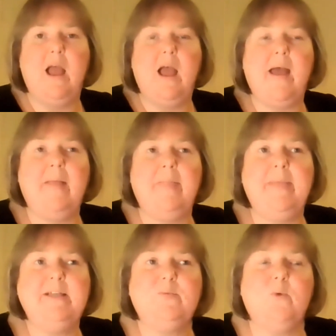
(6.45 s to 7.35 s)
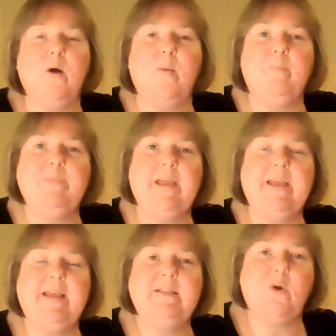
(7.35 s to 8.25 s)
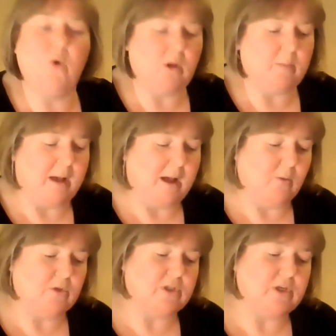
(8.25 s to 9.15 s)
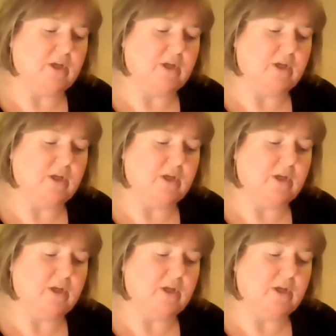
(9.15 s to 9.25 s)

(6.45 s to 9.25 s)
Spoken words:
and this one is all about